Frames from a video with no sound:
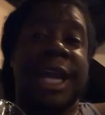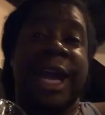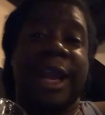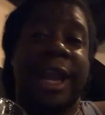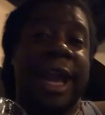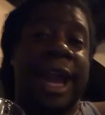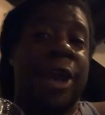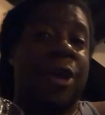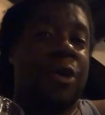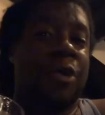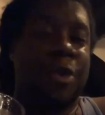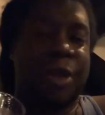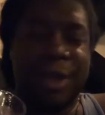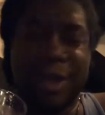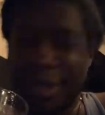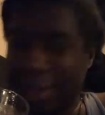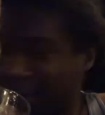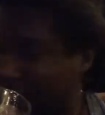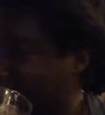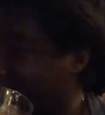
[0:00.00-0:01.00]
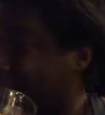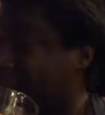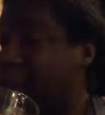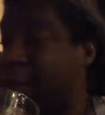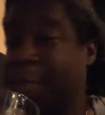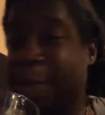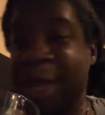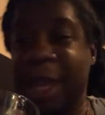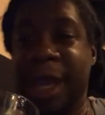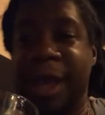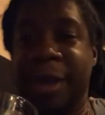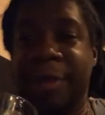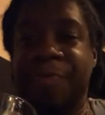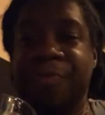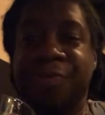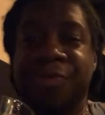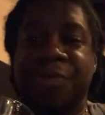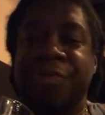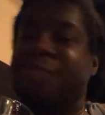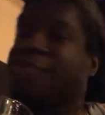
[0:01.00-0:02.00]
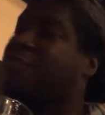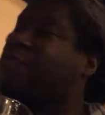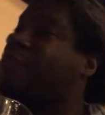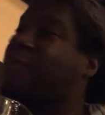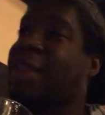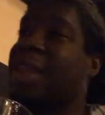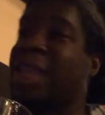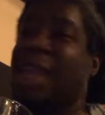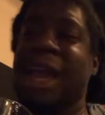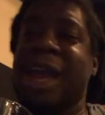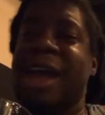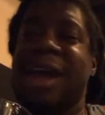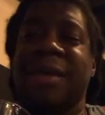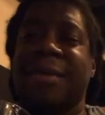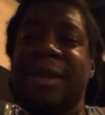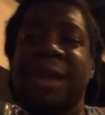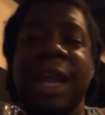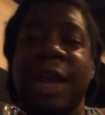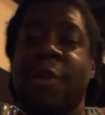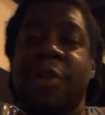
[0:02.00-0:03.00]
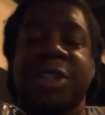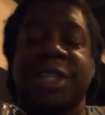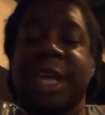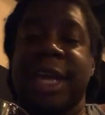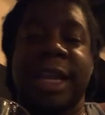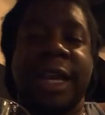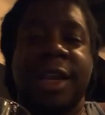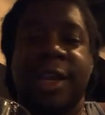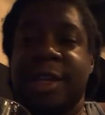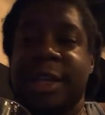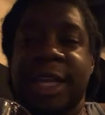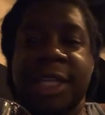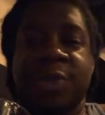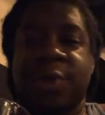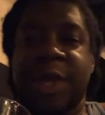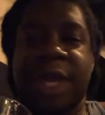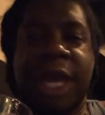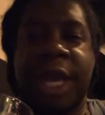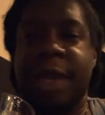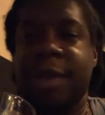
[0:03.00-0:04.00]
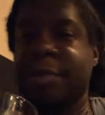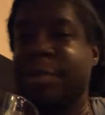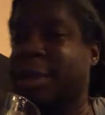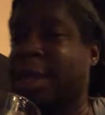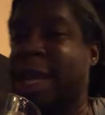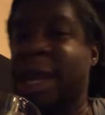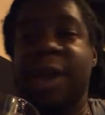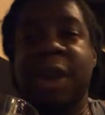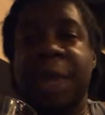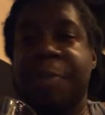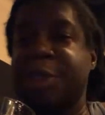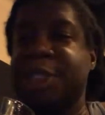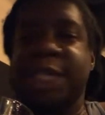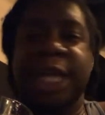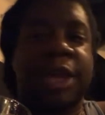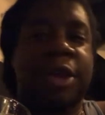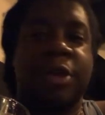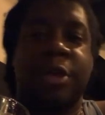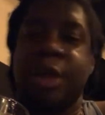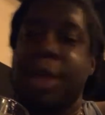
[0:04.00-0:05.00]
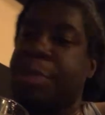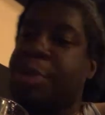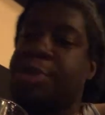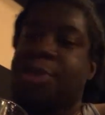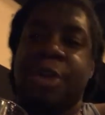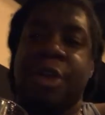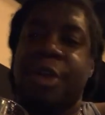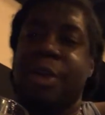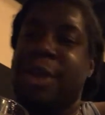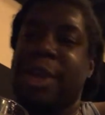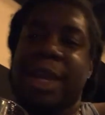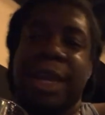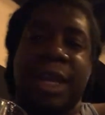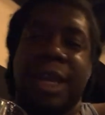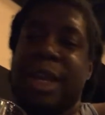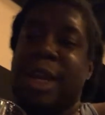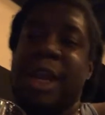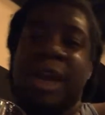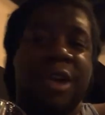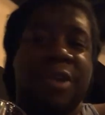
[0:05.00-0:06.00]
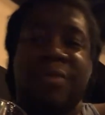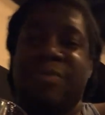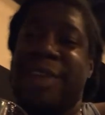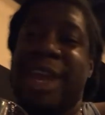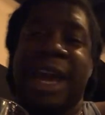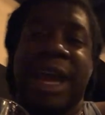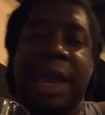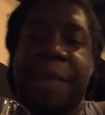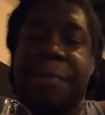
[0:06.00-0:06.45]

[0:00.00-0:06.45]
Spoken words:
not now. But yeah, I'm not going to Atlanta next weekend. Not on April 2nd or April 3rd. No, not